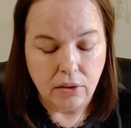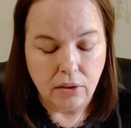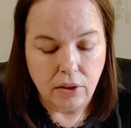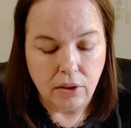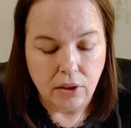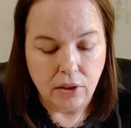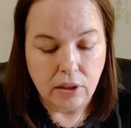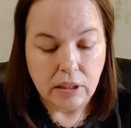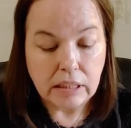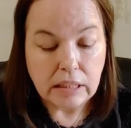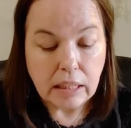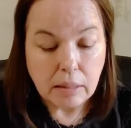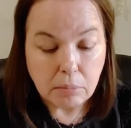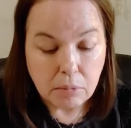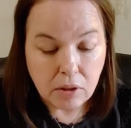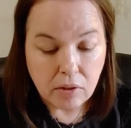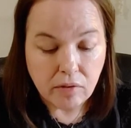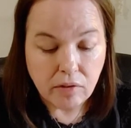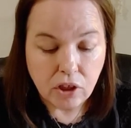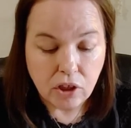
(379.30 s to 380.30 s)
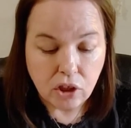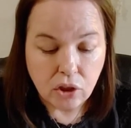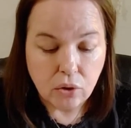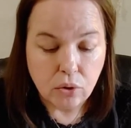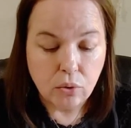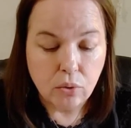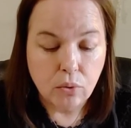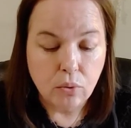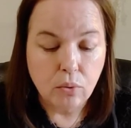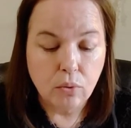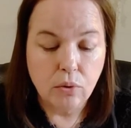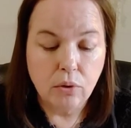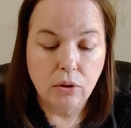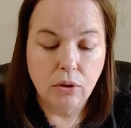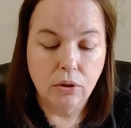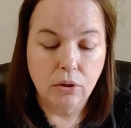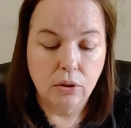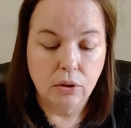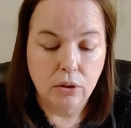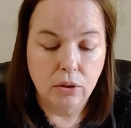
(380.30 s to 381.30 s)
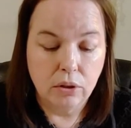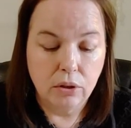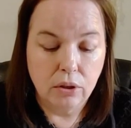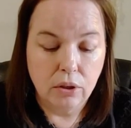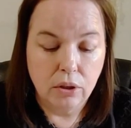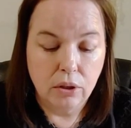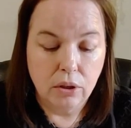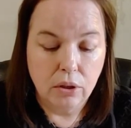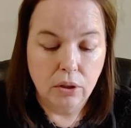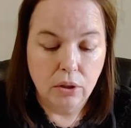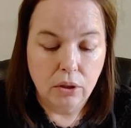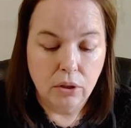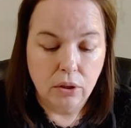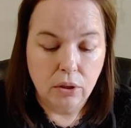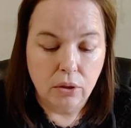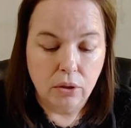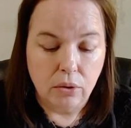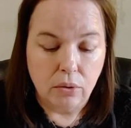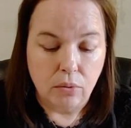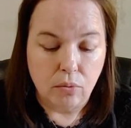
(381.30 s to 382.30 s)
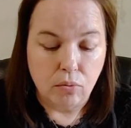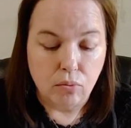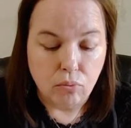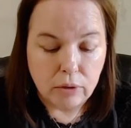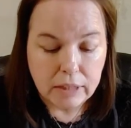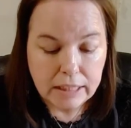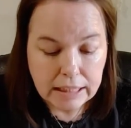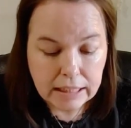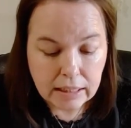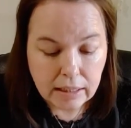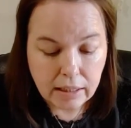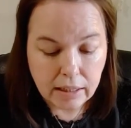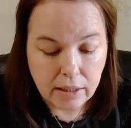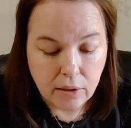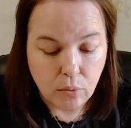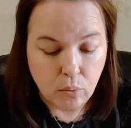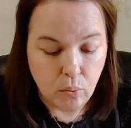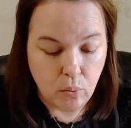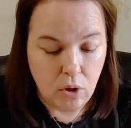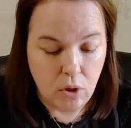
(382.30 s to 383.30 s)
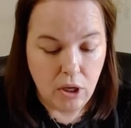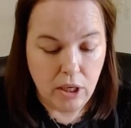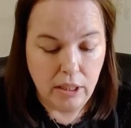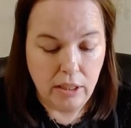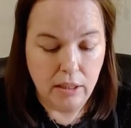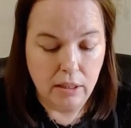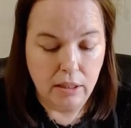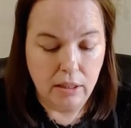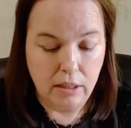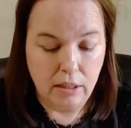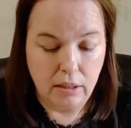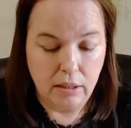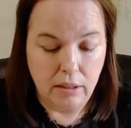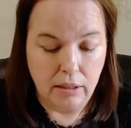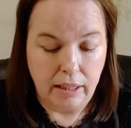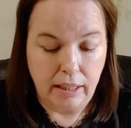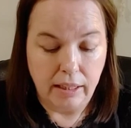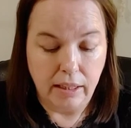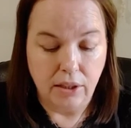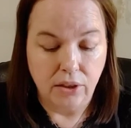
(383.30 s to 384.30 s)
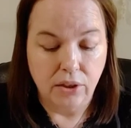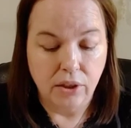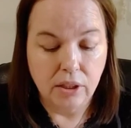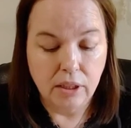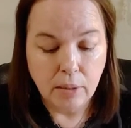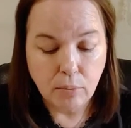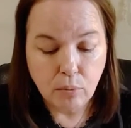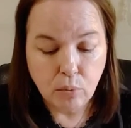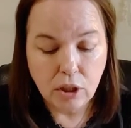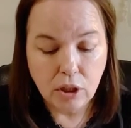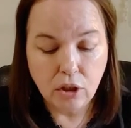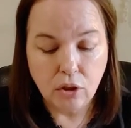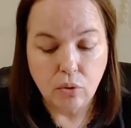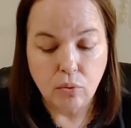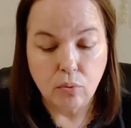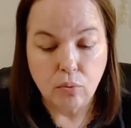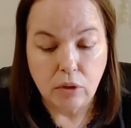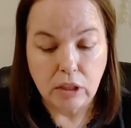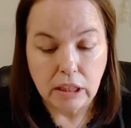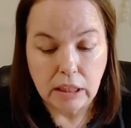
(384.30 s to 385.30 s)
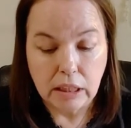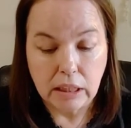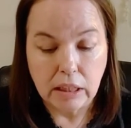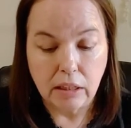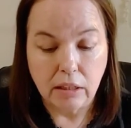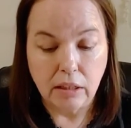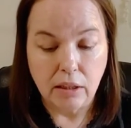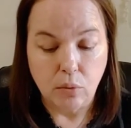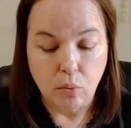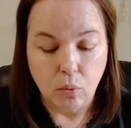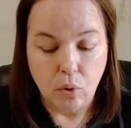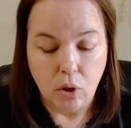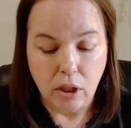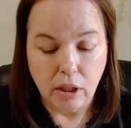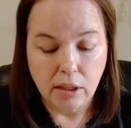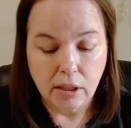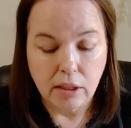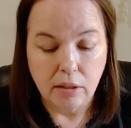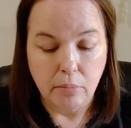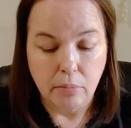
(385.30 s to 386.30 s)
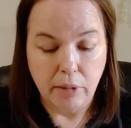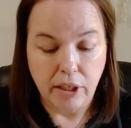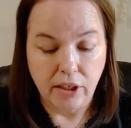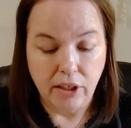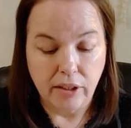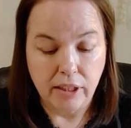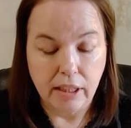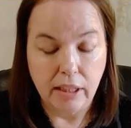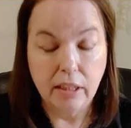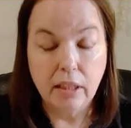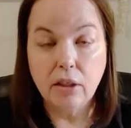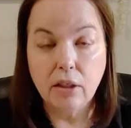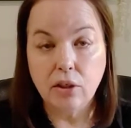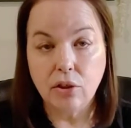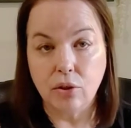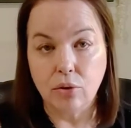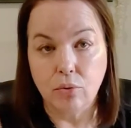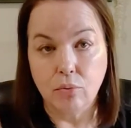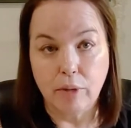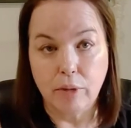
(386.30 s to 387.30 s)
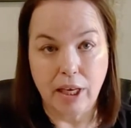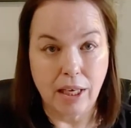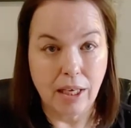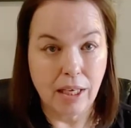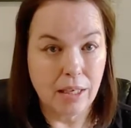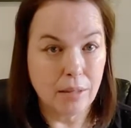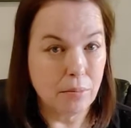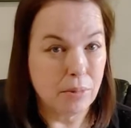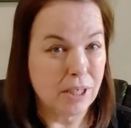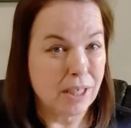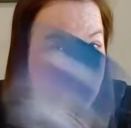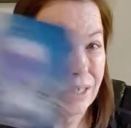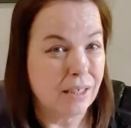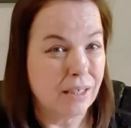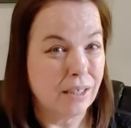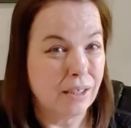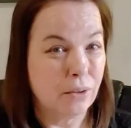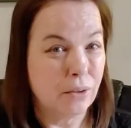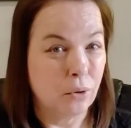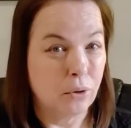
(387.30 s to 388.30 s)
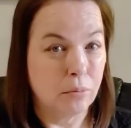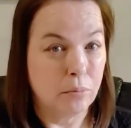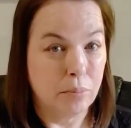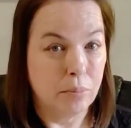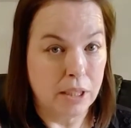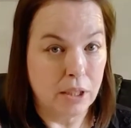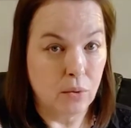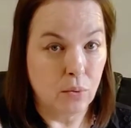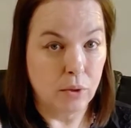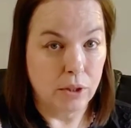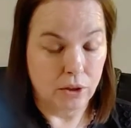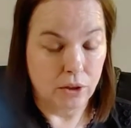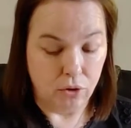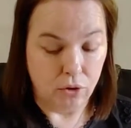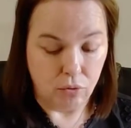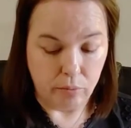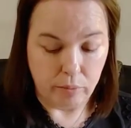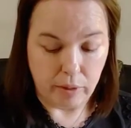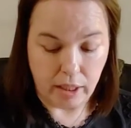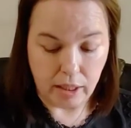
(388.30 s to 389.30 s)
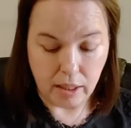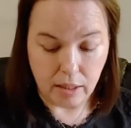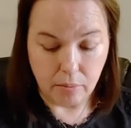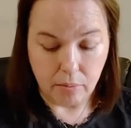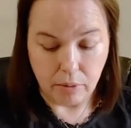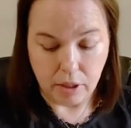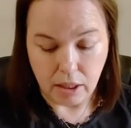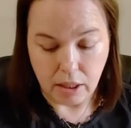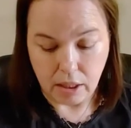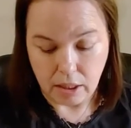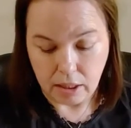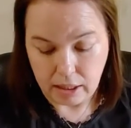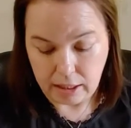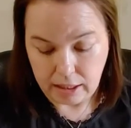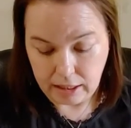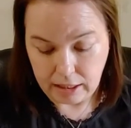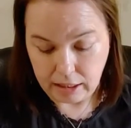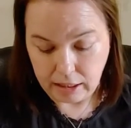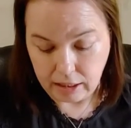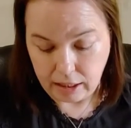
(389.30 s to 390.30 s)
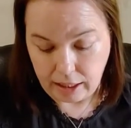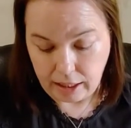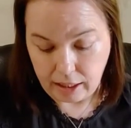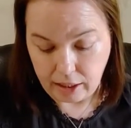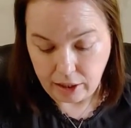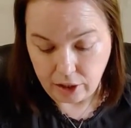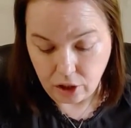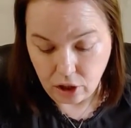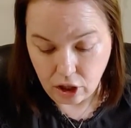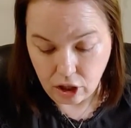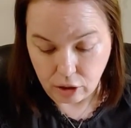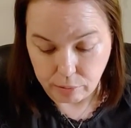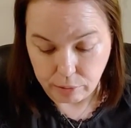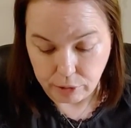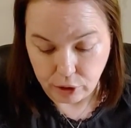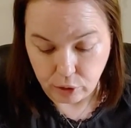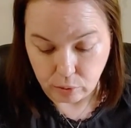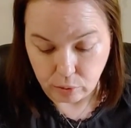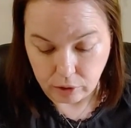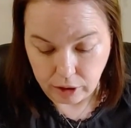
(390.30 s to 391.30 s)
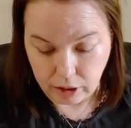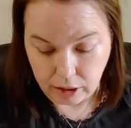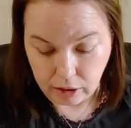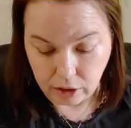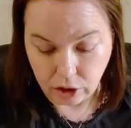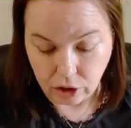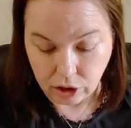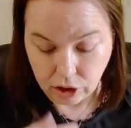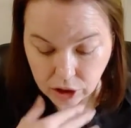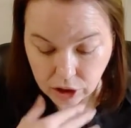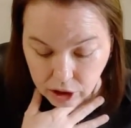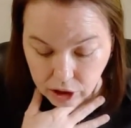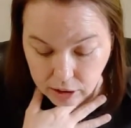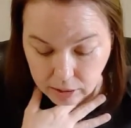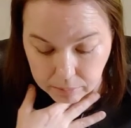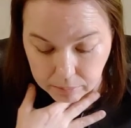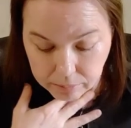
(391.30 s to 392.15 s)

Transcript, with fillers: some of you really want, like, there's someone you really want to marry. You may be, or be with, you may be in a karmic relationship,